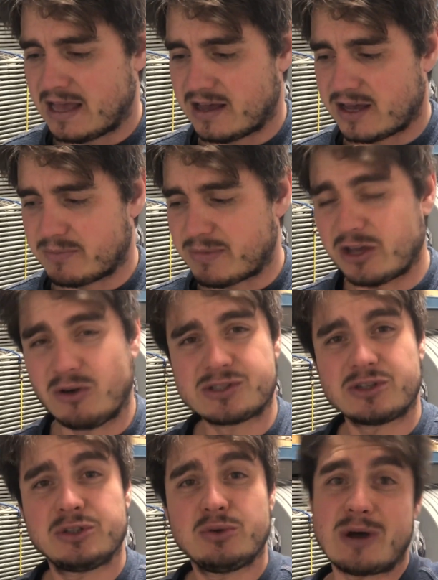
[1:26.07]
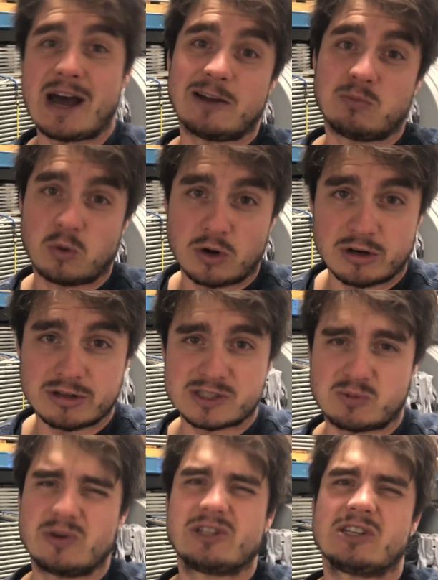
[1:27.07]
Um, I also do
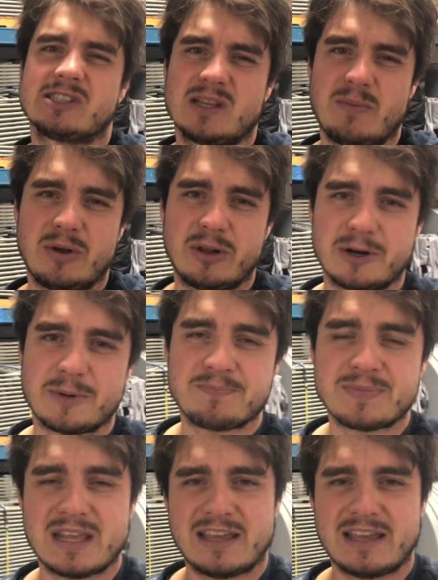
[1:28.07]
AdWords, which is similar,